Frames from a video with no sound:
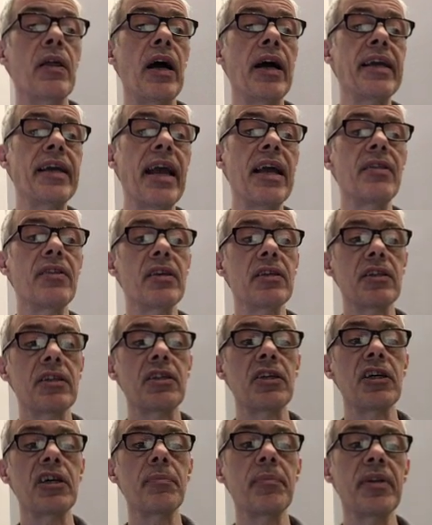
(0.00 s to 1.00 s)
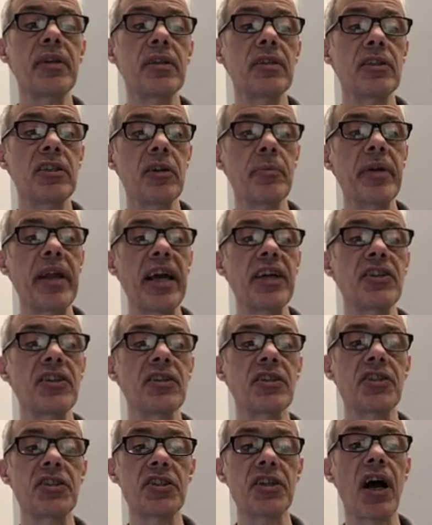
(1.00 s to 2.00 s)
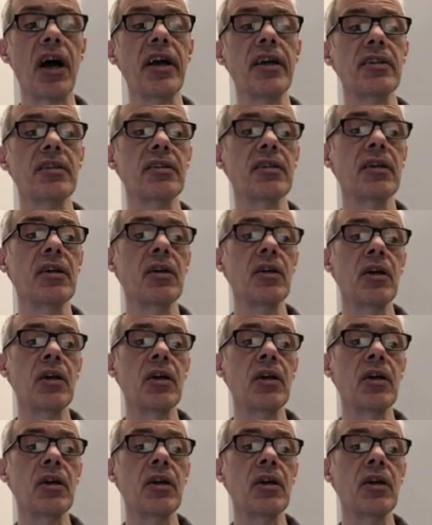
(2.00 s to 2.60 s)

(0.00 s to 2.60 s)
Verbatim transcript: again, there's a termination site,